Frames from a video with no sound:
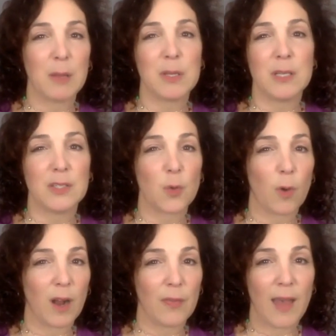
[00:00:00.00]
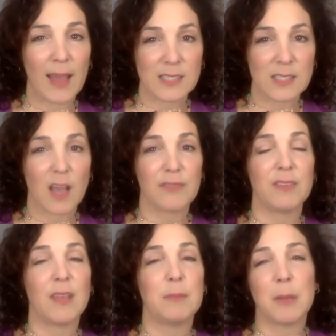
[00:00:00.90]
Maybe you need to work on that stuff.
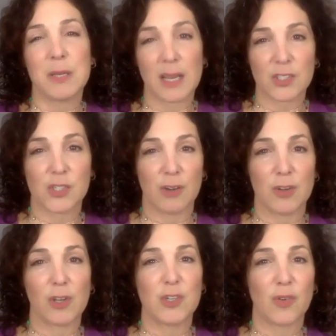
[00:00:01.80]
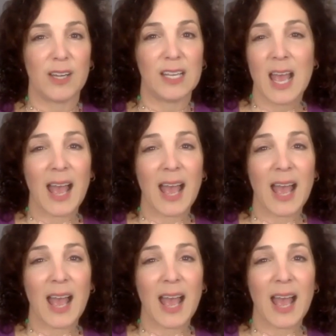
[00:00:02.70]
And then maybe next year you can join it.